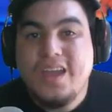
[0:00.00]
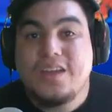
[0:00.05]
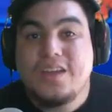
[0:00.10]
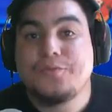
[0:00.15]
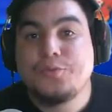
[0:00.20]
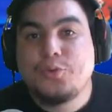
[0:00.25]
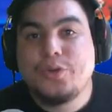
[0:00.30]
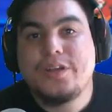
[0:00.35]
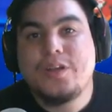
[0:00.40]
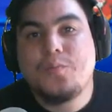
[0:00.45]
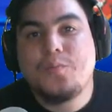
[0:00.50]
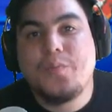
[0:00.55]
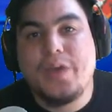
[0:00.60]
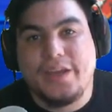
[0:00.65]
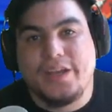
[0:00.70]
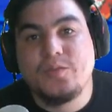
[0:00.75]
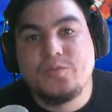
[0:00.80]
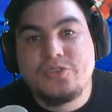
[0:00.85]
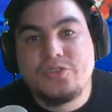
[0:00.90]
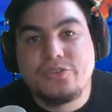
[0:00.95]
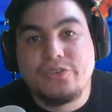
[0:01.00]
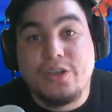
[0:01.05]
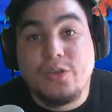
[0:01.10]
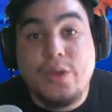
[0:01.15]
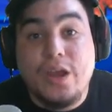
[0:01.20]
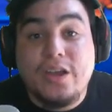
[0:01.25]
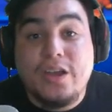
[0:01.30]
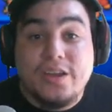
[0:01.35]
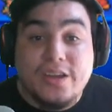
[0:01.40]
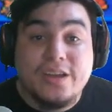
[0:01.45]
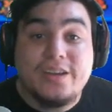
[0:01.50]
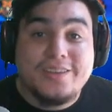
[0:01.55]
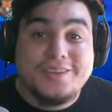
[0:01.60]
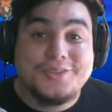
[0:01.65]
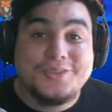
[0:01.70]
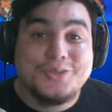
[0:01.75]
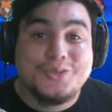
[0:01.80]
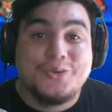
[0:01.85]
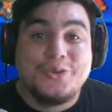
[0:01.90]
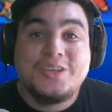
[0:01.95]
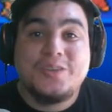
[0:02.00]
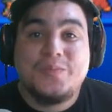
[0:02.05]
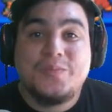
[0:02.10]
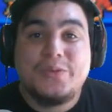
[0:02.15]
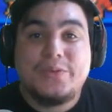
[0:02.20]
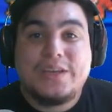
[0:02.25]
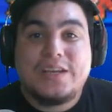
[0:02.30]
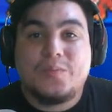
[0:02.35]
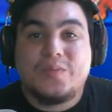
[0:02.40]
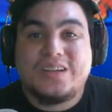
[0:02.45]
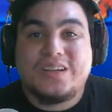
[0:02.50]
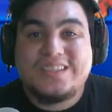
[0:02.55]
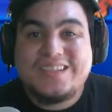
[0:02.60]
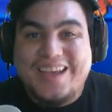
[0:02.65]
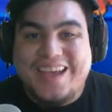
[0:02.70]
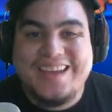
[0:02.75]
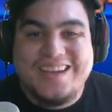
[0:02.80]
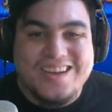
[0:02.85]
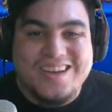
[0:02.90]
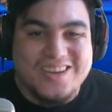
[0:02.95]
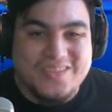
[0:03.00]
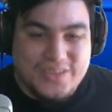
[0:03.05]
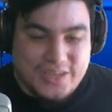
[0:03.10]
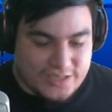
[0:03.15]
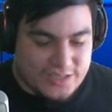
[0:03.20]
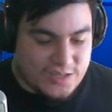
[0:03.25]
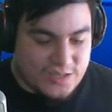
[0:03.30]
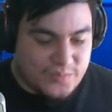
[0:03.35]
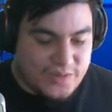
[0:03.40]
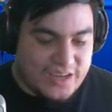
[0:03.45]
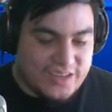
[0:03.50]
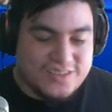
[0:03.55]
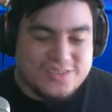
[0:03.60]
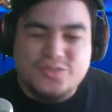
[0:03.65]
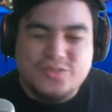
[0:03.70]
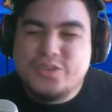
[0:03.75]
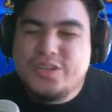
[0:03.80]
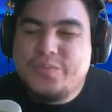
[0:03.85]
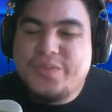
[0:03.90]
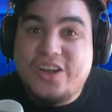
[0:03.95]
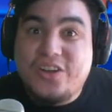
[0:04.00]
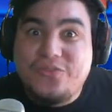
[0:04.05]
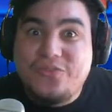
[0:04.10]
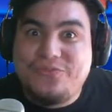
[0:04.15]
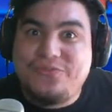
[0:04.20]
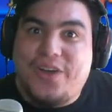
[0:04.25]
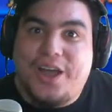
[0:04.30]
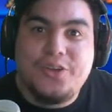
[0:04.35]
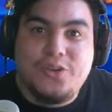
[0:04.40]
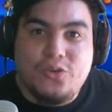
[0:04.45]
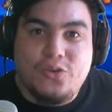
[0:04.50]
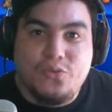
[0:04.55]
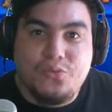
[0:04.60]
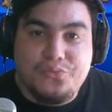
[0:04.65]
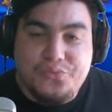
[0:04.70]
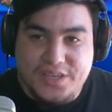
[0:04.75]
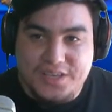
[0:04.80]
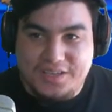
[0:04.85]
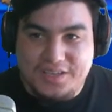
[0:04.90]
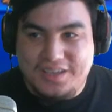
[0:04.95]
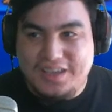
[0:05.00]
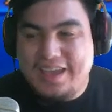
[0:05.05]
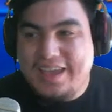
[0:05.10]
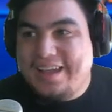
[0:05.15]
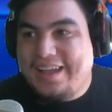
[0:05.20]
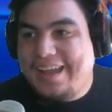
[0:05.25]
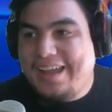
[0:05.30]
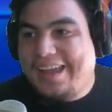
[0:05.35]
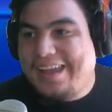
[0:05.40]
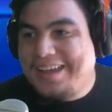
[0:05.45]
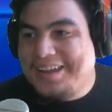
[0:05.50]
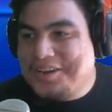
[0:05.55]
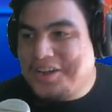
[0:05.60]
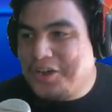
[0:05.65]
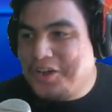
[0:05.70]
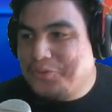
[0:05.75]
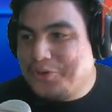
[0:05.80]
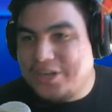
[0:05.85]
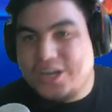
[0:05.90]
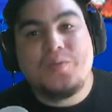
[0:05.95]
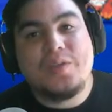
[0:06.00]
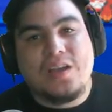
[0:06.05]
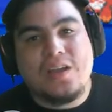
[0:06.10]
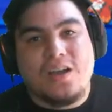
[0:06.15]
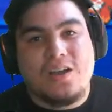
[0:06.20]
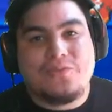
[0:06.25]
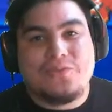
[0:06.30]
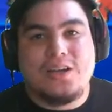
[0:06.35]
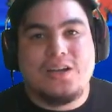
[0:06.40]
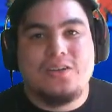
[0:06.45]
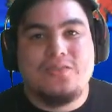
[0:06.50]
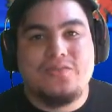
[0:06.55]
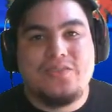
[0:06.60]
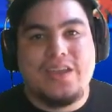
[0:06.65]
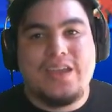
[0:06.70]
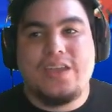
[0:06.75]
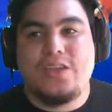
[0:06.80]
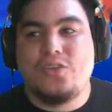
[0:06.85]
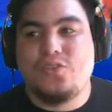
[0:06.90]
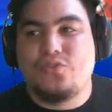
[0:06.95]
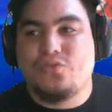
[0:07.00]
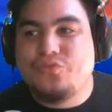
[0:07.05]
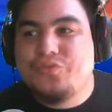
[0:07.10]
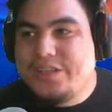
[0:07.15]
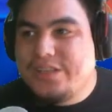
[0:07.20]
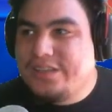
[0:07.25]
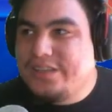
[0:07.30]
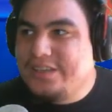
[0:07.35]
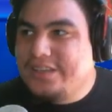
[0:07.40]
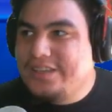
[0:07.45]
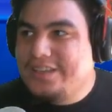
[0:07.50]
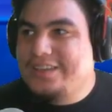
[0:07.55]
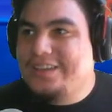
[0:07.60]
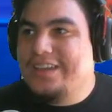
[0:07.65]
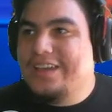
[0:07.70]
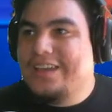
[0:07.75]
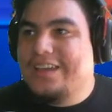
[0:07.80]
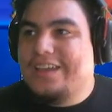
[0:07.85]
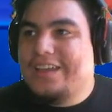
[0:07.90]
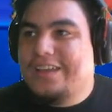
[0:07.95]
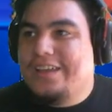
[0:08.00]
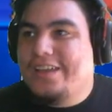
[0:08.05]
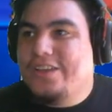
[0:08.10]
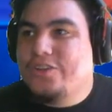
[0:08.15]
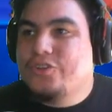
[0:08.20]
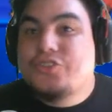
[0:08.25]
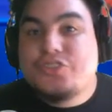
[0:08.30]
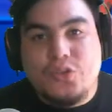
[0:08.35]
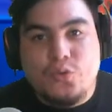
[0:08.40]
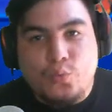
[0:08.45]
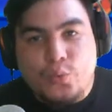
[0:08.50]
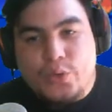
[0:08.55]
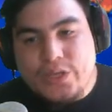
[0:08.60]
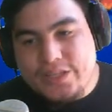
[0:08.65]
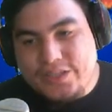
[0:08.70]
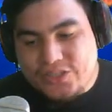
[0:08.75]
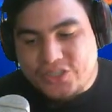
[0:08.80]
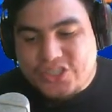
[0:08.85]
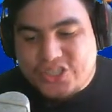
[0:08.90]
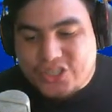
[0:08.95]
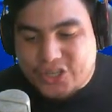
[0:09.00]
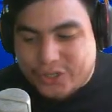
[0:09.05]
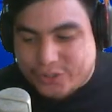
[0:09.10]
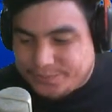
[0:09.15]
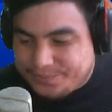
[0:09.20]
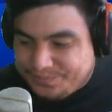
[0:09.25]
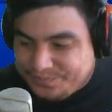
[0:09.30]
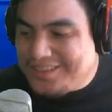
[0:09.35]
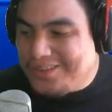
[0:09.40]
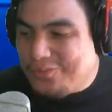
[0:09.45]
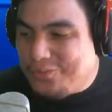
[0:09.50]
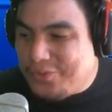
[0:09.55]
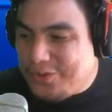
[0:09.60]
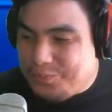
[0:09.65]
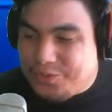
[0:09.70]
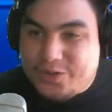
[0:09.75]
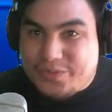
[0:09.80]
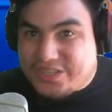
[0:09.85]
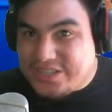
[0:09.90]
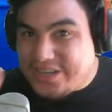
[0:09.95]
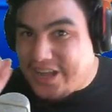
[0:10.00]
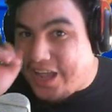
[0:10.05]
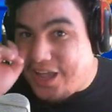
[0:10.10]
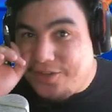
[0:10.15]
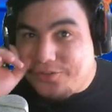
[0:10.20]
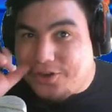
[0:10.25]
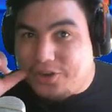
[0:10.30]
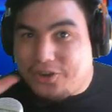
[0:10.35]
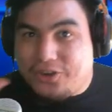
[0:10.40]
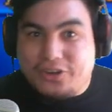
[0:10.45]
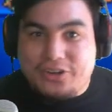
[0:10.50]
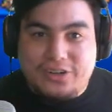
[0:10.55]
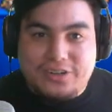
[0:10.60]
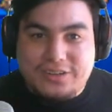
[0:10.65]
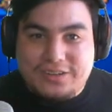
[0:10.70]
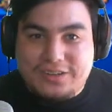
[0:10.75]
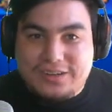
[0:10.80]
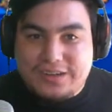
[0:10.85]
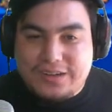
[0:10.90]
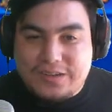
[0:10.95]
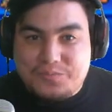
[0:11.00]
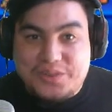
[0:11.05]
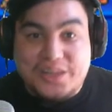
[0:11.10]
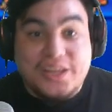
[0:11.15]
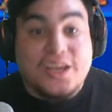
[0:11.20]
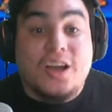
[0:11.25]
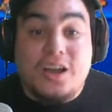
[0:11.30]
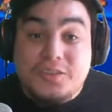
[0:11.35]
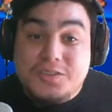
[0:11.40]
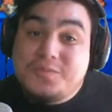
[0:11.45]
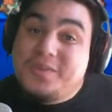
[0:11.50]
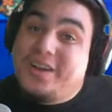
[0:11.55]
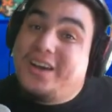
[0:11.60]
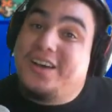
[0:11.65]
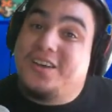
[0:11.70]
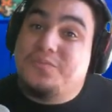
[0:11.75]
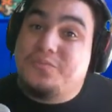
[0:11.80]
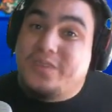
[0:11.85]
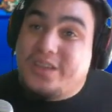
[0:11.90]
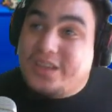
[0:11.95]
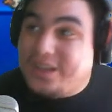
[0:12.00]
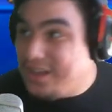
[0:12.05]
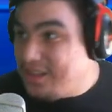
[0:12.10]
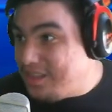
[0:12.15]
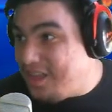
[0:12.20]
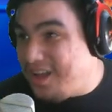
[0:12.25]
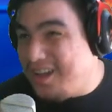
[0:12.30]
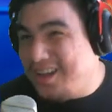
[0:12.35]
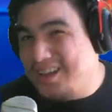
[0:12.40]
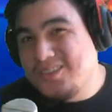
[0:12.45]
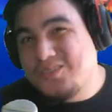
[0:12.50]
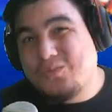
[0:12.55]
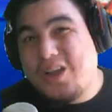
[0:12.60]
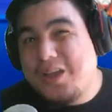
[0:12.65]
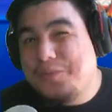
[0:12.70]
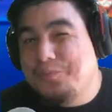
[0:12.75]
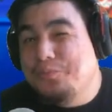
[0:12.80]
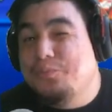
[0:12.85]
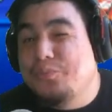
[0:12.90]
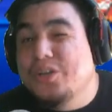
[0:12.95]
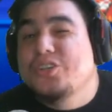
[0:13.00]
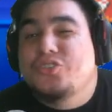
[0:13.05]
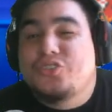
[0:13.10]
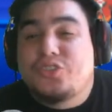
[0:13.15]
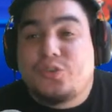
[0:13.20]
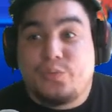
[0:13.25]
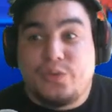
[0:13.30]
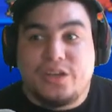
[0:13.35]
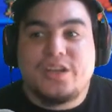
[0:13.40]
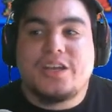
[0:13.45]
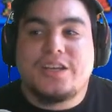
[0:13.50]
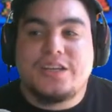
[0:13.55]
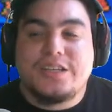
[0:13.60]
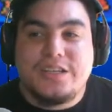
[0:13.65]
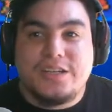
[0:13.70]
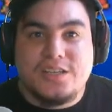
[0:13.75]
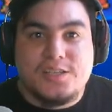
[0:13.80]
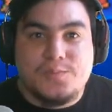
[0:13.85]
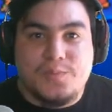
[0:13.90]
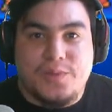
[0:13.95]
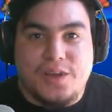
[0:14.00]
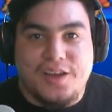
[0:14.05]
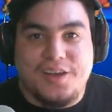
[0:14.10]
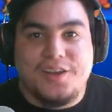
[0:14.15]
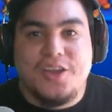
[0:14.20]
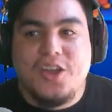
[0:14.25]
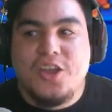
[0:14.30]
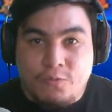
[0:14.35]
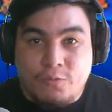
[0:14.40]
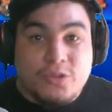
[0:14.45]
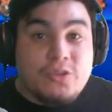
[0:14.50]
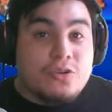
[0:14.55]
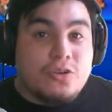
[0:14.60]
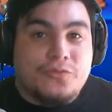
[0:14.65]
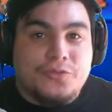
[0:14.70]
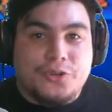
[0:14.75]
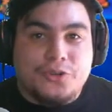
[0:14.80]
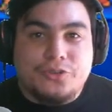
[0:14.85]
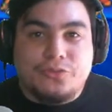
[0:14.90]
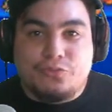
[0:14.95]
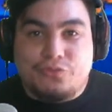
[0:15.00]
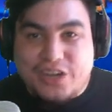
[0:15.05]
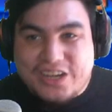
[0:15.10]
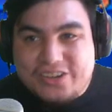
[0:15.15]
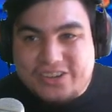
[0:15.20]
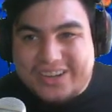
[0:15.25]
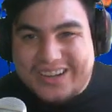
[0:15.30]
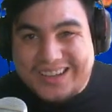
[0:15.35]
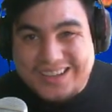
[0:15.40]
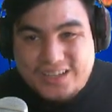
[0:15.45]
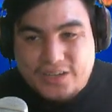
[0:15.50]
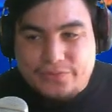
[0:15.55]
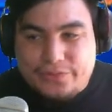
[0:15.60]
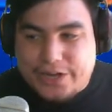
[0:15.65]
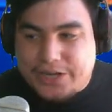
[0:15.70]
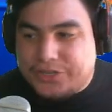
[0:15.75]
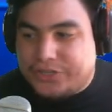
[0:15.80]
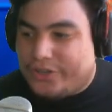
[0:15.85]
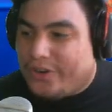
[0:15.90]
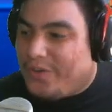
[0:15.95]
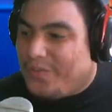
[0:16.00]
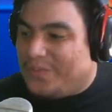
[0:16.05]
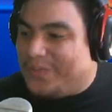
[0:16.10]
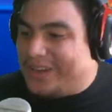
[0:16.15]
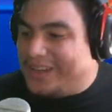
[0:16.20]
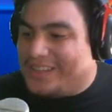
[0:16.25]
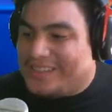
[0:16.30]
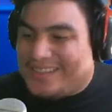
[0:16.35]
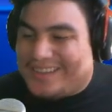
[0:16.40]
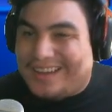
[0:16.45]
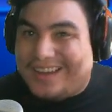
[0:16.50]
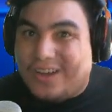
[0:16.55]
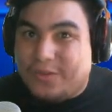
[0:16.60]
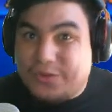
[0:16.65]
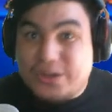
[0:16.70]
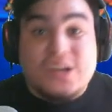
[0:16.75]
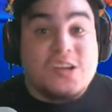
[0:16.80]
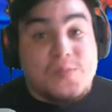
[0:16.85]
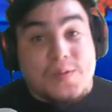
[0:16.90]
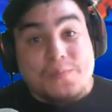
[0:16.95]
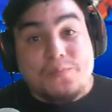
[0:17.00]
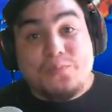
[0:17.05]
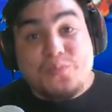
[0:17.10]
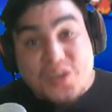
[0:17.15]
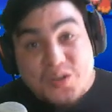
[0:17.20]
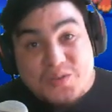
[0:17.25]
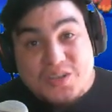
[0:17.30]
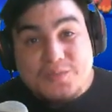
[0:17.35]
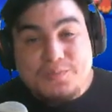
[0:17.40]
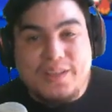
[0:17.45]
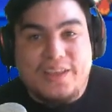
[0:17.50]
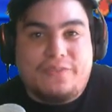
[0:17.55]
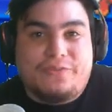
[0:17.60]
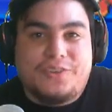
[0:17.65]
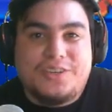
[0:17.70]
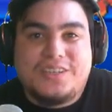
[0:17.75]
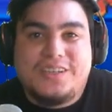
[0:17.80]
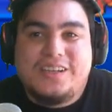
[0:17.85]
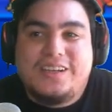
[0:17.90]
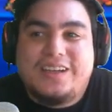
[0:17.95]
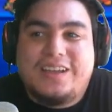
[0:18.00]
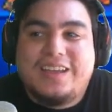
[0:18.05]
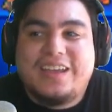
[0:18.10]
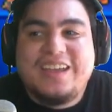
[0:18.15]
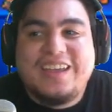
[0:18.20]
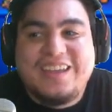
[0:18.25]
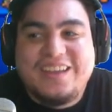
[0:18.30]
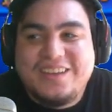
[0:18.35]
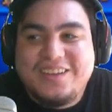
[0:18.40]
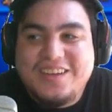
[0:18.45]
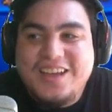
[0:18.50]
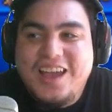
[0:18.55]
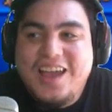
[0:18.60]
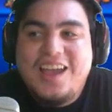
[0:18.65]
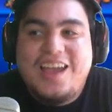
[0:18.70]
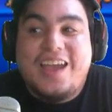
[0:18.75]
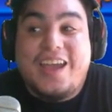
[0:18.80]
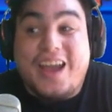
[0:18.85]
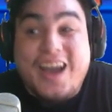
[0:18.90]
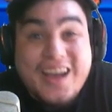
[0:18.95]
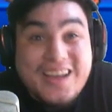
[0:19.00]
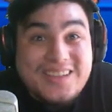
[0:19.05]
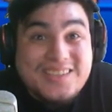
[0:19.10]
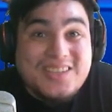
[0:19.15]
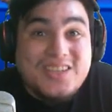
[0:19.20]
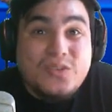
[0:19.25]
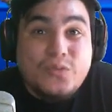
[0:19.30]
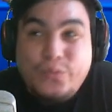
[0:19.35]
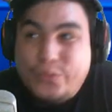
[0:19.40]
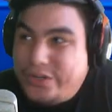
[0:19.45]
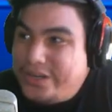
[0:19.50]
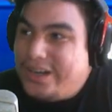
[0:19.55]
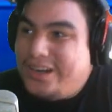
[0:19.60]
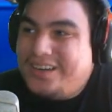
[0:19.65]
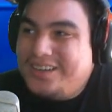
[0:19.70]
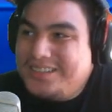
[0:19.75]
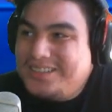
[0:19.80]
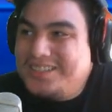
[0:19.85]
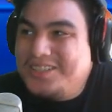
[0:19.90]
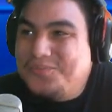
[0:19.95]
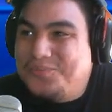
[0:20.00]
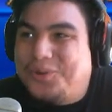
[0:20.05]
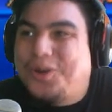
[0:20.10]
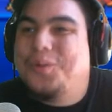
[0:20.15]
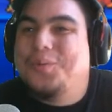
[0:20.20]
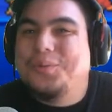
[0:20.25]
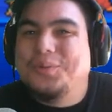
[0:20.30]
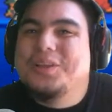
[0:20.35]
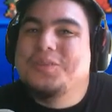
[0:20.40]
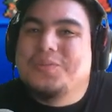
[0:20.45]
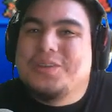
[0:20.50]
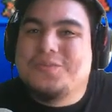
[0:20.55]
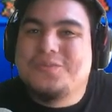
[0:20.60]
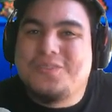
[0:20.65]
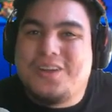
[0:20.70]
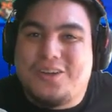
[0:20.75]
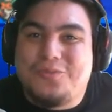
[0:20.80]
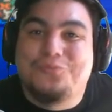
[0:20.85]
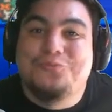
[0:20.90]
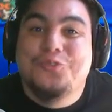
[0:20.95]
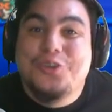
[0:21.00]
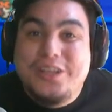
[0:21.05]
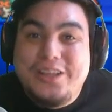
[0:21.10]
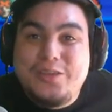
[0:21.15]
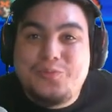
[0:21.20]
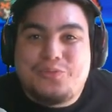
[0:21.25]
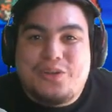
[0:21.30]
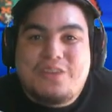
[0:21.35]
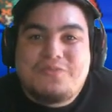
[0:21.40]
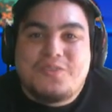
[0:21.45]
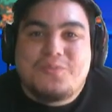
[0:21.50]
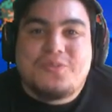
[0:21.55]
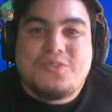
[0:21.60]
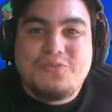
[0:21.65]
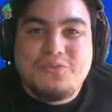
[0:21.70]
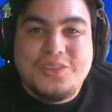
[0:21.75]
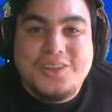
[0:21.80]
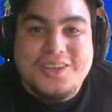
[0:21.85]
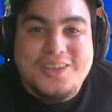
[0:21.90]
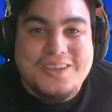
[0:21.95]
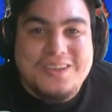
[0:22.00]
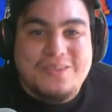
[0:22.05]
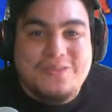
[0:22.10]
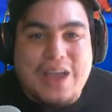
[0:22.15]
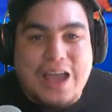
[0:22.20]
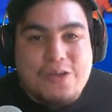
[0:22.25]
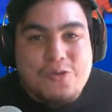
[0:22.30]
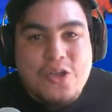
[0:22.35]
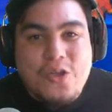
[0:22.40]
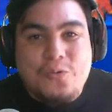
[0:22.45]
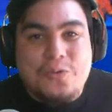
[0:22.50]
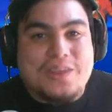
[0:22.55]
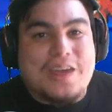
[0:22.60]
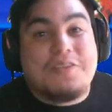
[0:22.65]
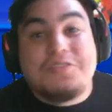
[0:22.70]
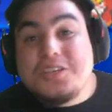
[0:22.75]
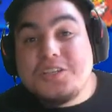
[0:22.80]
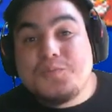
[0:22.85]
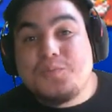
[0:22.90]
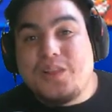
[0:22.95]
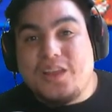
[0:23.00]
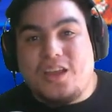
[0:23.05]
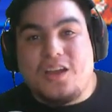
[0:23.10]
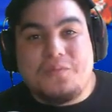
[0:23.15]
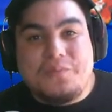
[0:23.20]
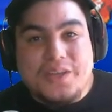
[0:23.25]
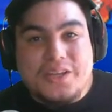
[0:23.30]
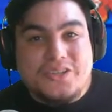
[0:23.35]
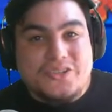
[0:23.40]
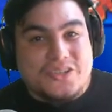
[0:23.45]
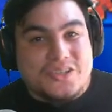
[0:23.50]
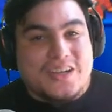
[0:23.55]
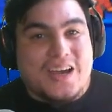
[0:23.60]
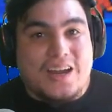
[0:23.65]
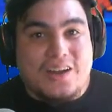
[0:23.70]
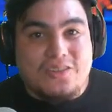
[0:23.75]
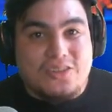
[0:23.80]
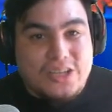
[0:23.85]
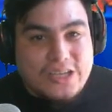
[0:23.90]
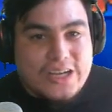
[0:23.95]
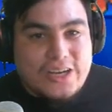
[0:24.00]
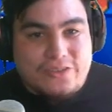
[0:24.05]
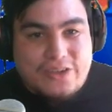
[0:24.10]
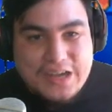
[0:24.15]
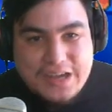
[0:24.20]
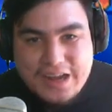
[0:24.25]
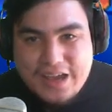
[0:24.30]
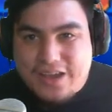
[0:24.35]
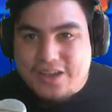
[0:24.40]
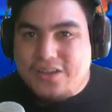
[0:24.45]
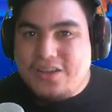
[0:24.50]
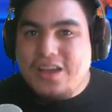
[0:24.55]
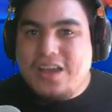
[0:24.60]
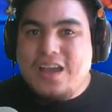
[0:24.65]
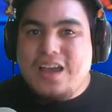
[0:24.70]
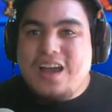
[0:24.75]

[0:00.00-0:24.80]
everyone, my name is Drew, and we are here. This is going to be week number 10 of the ICBA. This is going to be our final week, and uh, we're coming off of a really interesting win. So we pretty much have our playoff spot locked. I'm pretty sure we are guaranteed a spot with our overall record and differential, but uh, we're going to be pretty much playing for seeding, and a high seed would honestly probably be a really preferable looking how, with how this playoff picture is kind of looking right now.